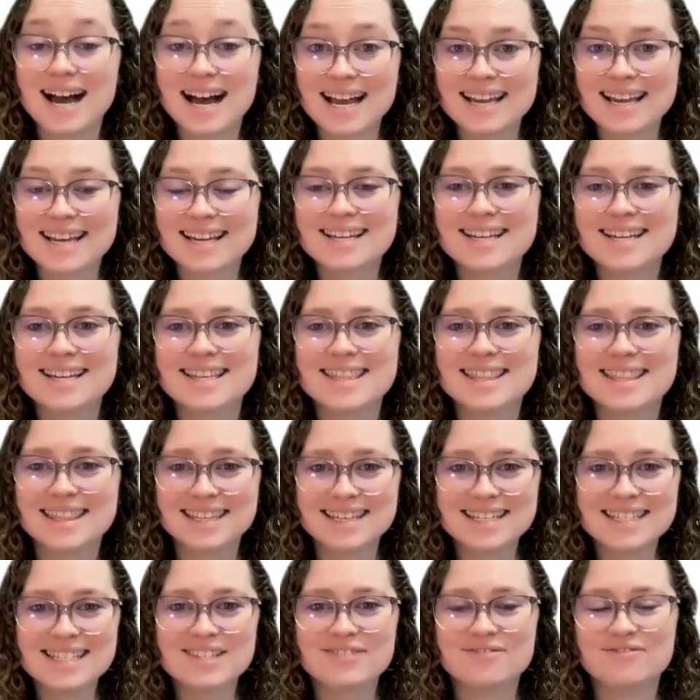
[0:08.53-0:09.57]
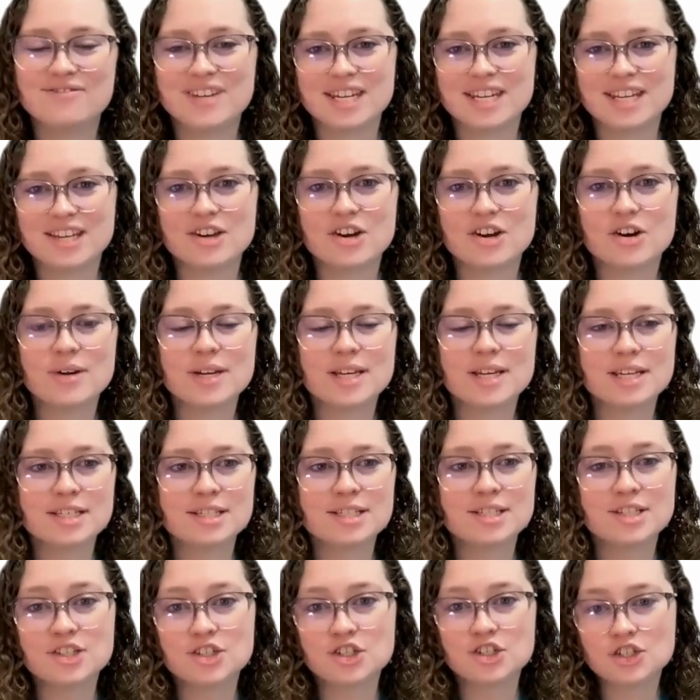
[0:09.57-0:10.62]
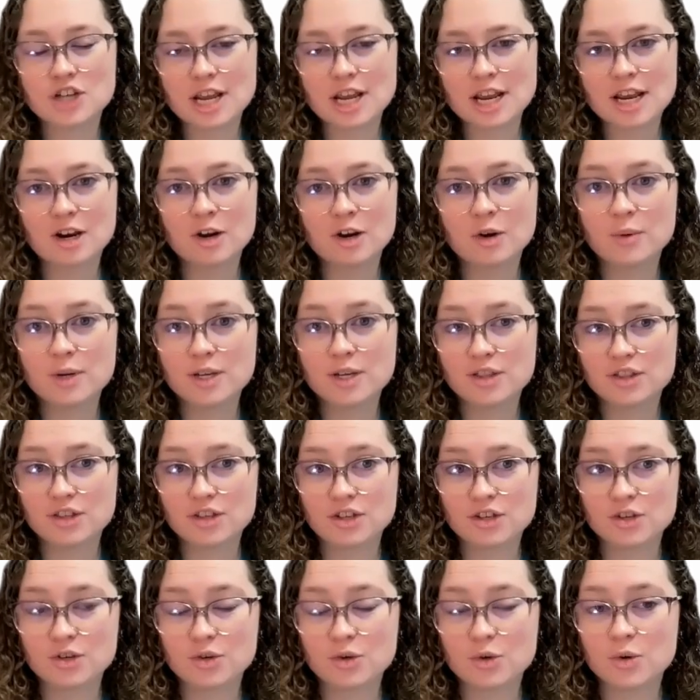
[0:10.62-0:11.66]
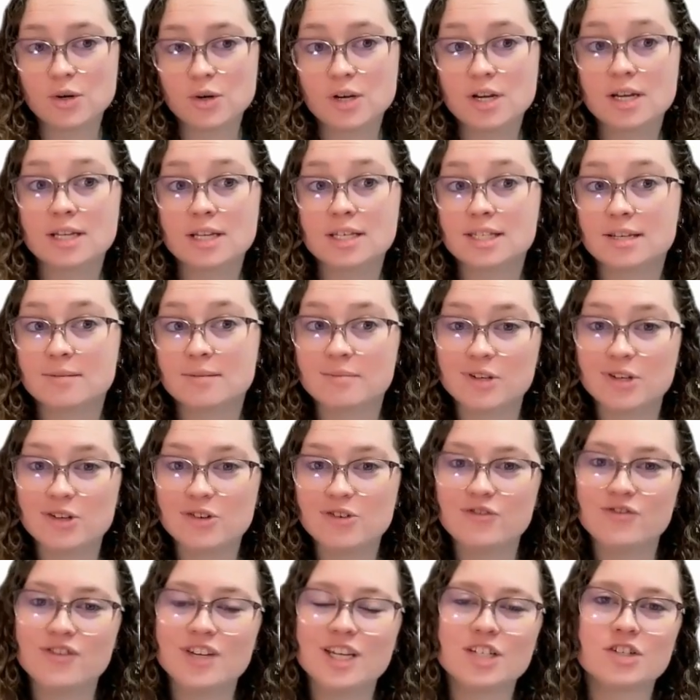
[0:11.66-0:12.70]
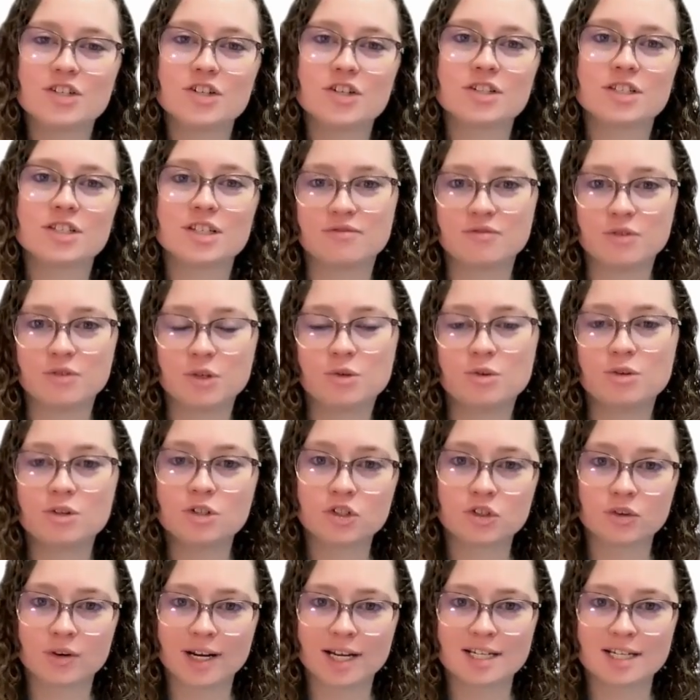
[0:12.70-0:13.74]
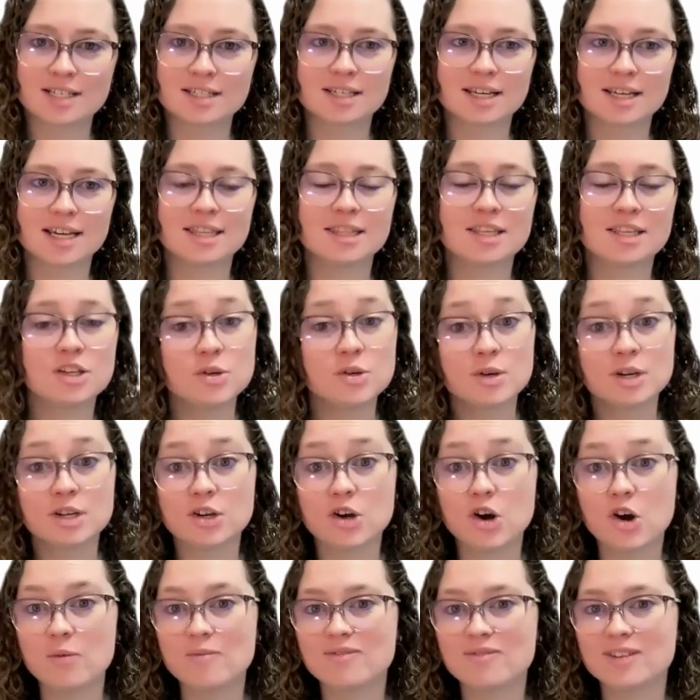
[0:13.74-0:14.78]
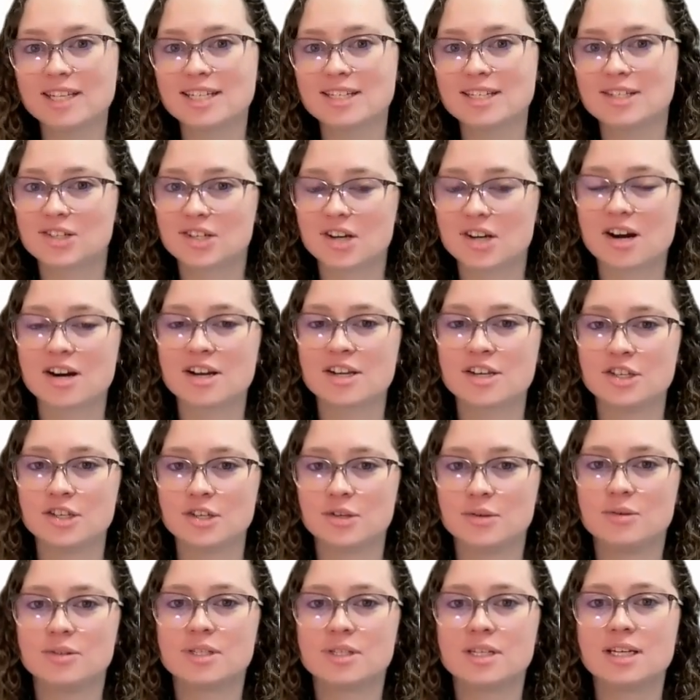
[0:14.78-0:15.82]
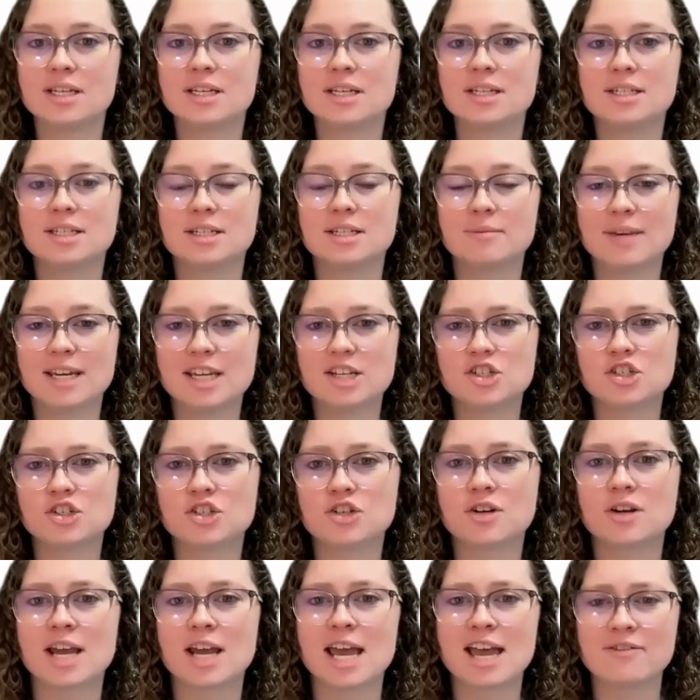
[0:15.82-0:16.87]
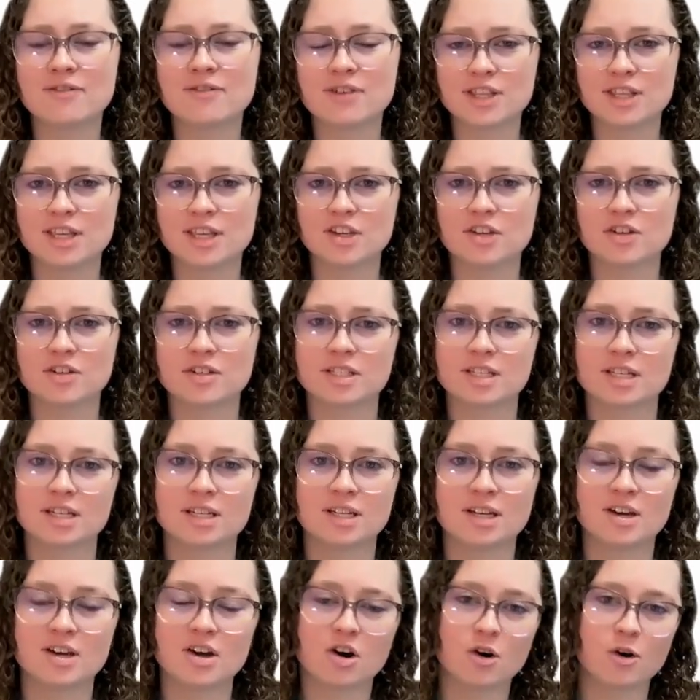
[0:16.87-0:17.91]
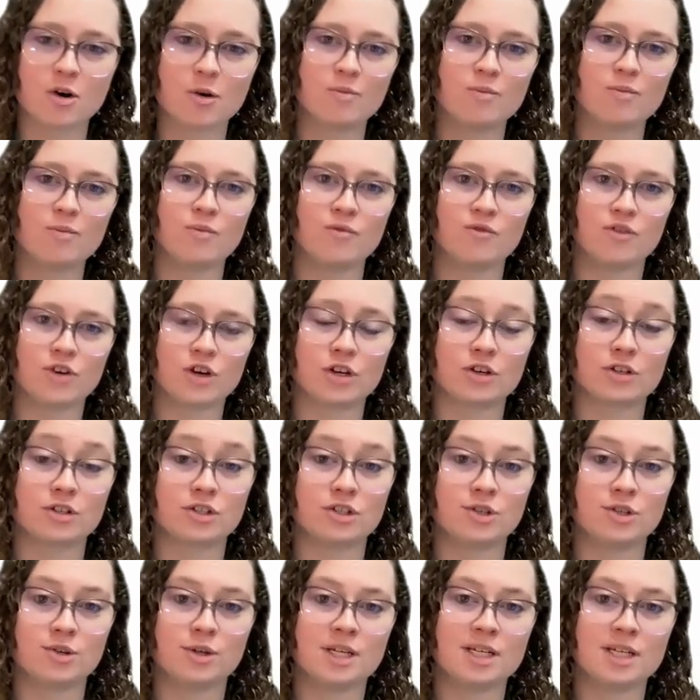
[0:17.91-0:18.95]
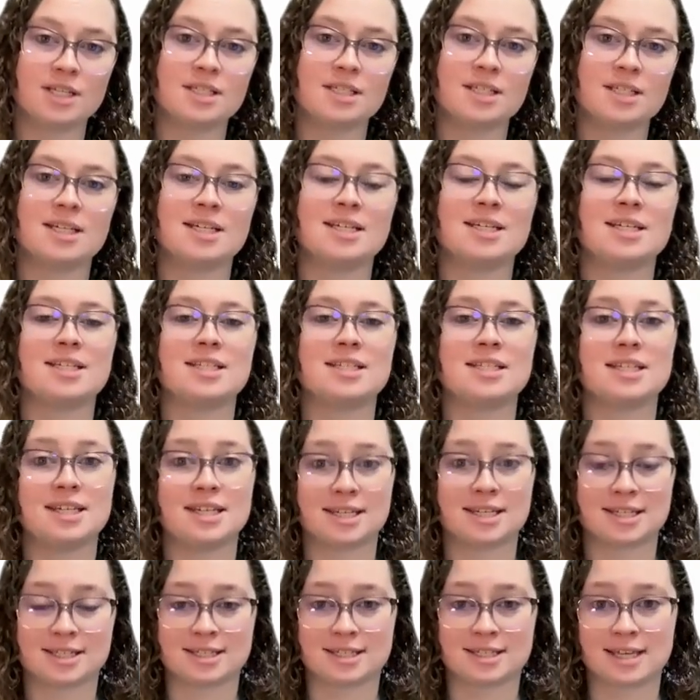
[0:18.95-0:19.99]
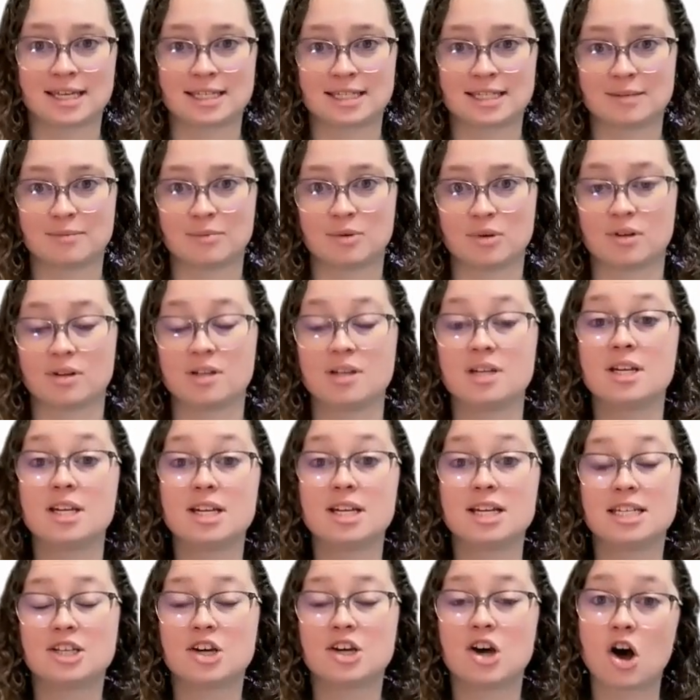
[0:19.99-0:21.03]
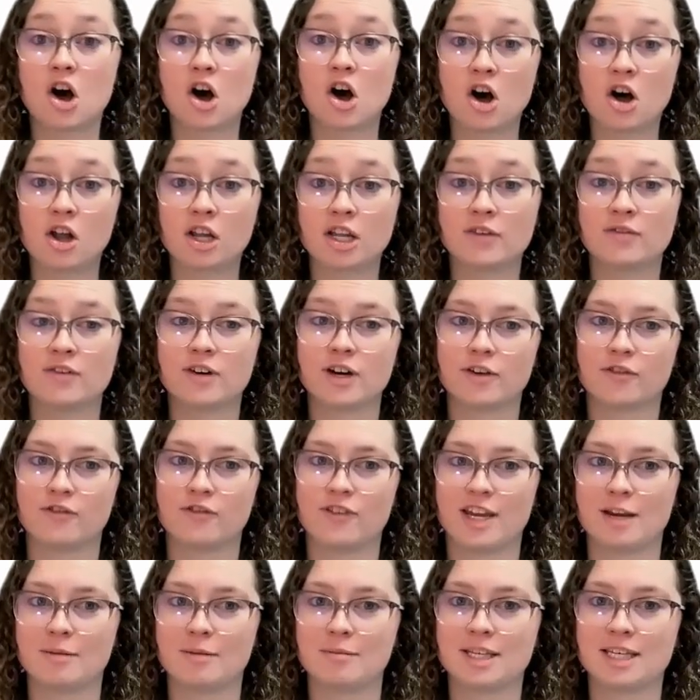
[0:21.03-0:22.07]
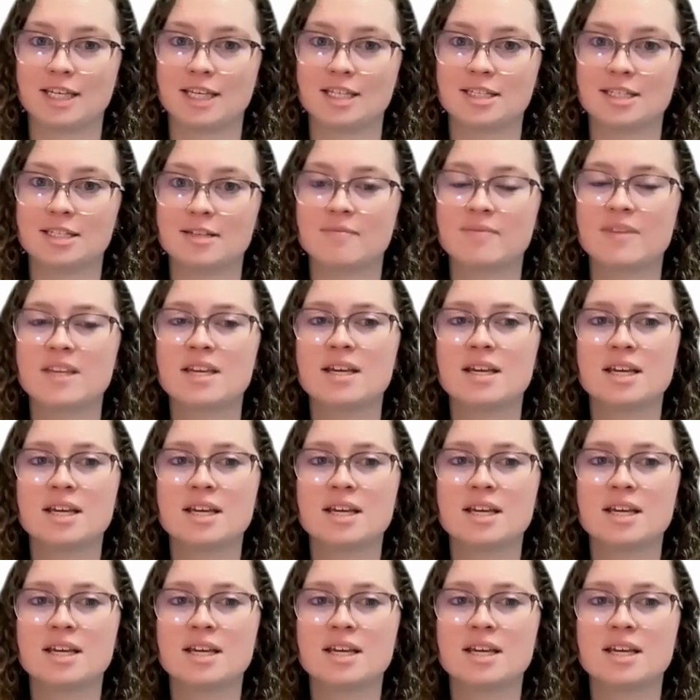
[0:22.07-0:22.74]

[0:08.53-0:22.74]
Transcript: Hi, this video is to share with you some new features of Google Translate that you can hopefully start using to make sure everything you're sending home for your students is accessible to all of our families.